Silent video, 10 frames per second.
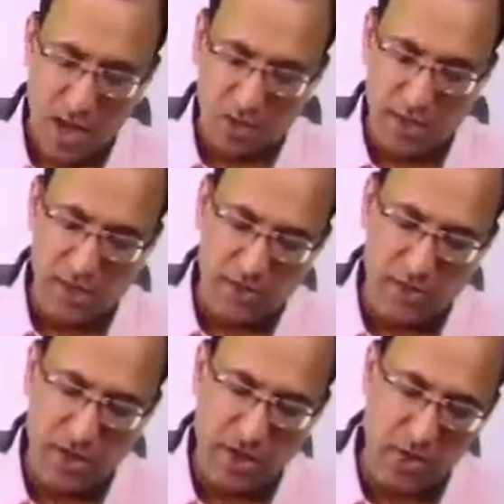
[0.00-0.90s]
These
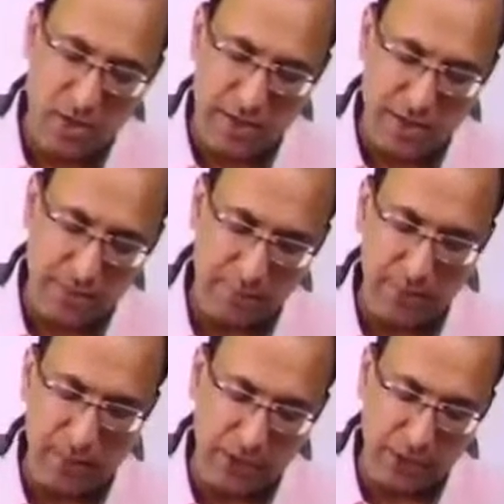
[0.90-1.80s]
3 nuclei
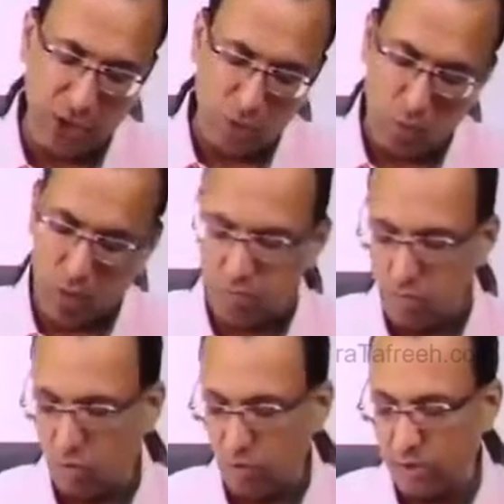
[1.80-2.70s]
plus one
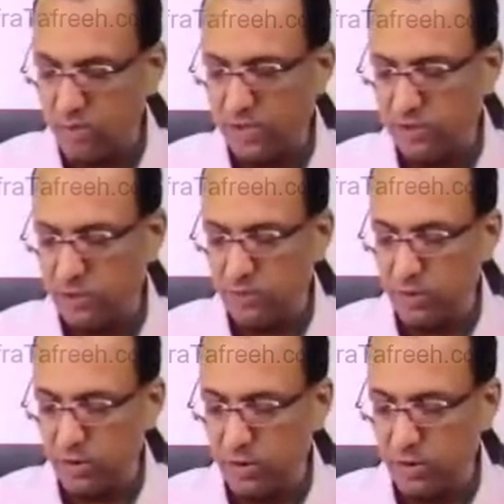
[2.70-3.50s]
more, the vestibular.